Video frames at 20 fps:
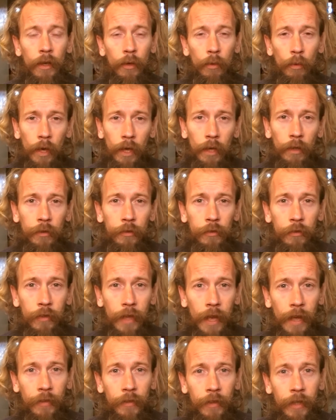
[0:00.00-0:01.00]
Well,
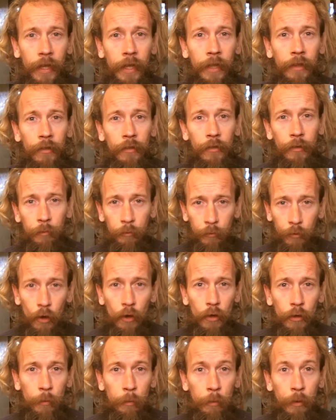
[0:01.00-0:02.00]
standing in some
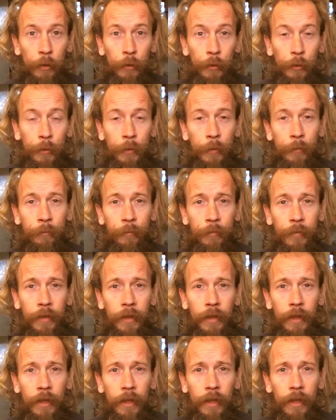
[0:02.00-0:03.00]
dog poo
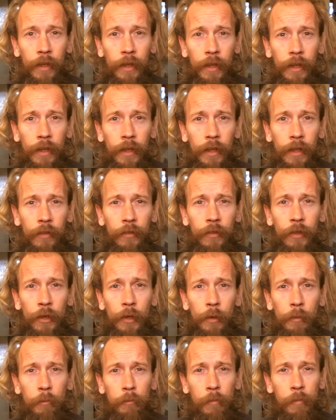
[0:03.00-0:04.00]
is
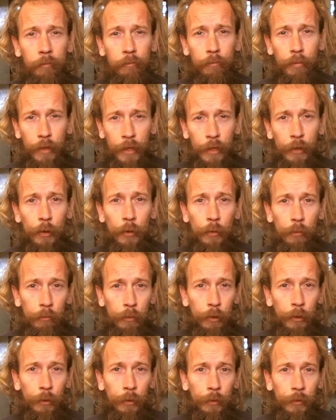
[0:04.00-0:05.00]
going to bring your
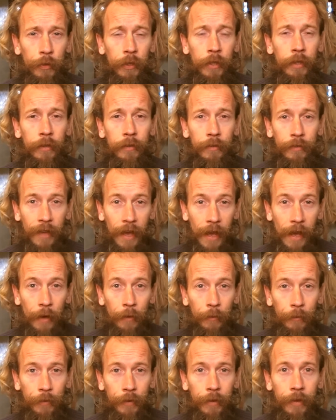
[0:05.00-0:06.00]
mood
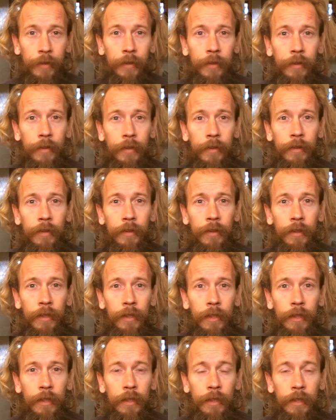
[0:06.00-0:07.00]
down.
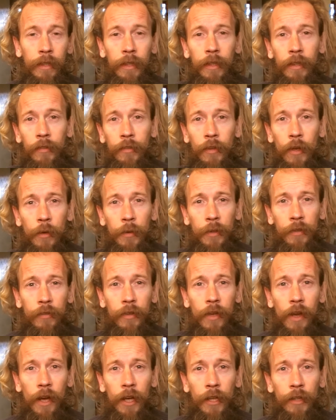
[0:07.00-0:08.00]
So it's
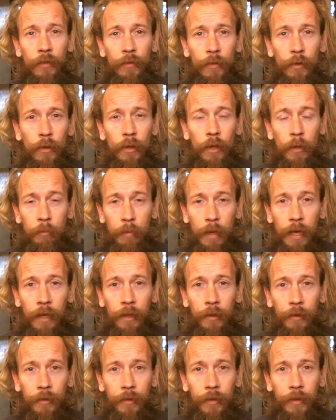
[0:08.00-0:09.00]
kind of all
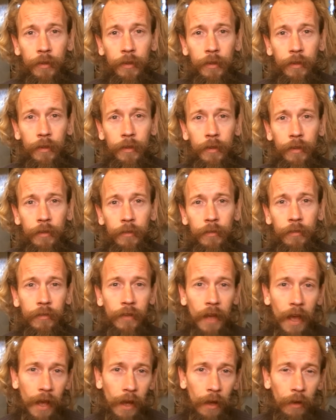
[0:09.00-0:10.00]
about
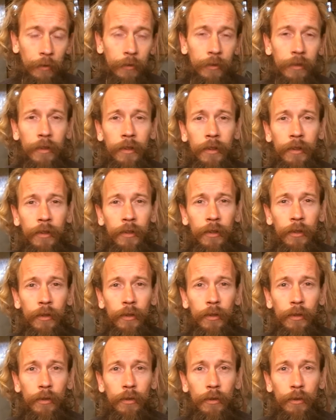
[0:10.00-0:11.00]
down
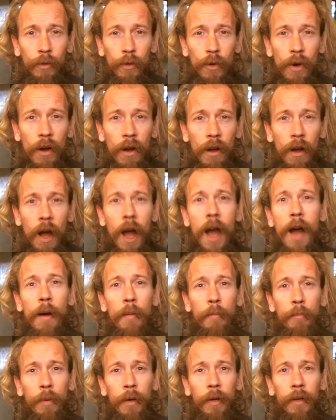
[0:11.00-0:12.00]
or
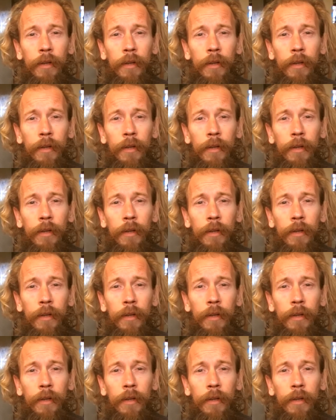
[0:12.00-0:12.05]
up.